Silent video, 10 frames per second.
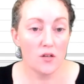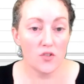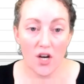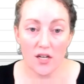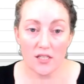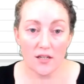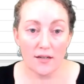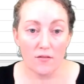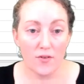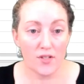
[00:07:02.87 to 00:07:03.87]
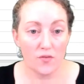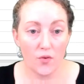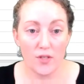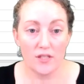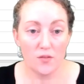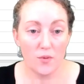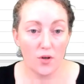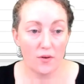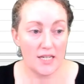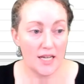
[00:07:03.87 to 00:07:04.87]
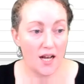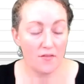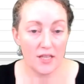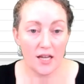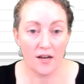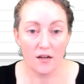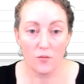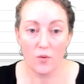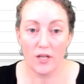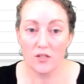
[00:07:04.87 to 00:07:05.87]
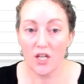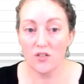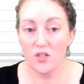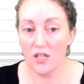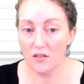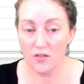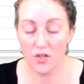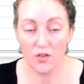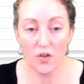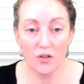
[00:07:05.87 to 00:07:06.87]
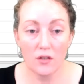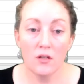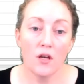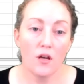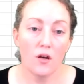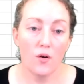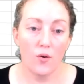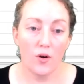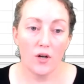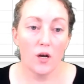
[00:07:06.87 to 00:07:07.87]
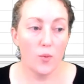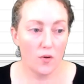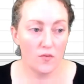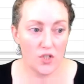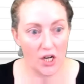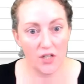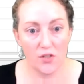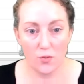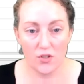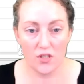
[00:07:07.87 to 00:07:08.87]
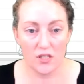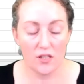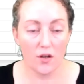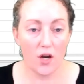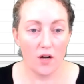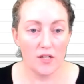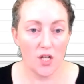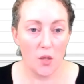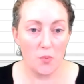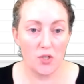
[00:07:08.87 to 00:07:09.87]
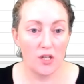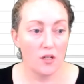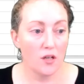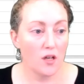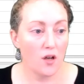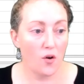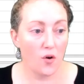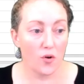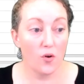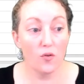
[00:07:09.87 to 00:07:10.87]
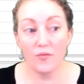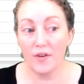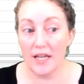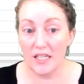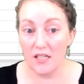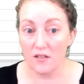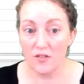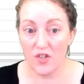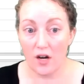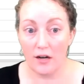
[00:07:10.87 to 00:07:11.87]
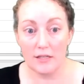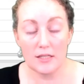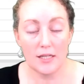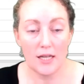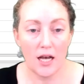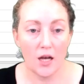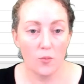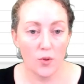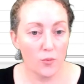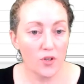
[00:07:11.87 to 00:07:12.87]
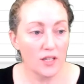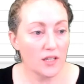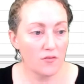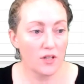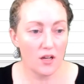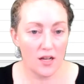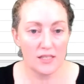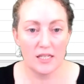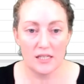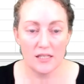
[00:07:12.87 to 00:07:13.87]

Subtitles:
Chart title, first of all, since we already have it there, we can change it either to none or above chart, which is the current option, or overlaid on the chart. But I'm going to leave it as it is.